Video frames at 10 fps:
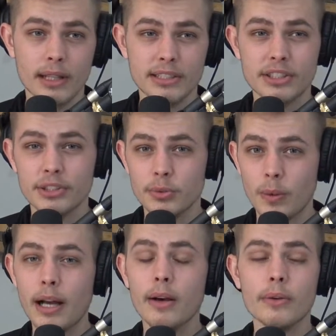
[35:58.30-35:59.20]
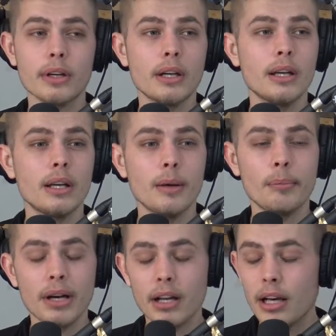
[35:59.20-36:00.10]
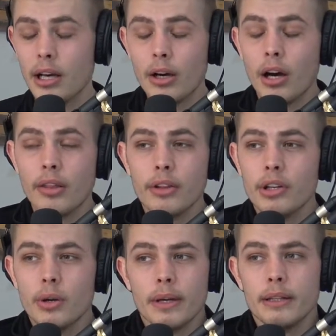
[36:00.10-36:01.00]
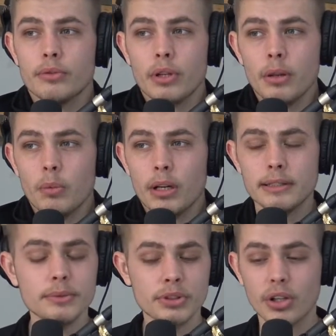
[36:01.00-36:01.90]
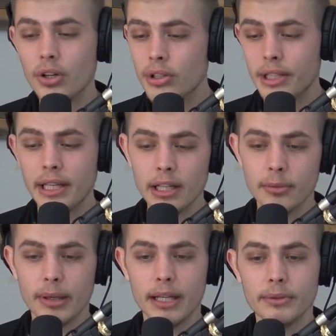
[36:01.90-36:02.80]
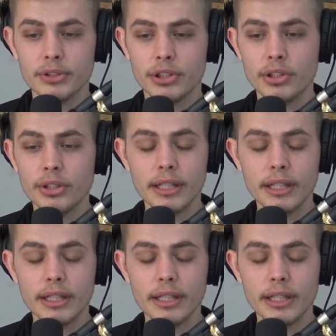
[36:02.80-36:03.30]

That shit is wild. But, uh, uh, you know, it really was. It was a good year, man. It was a good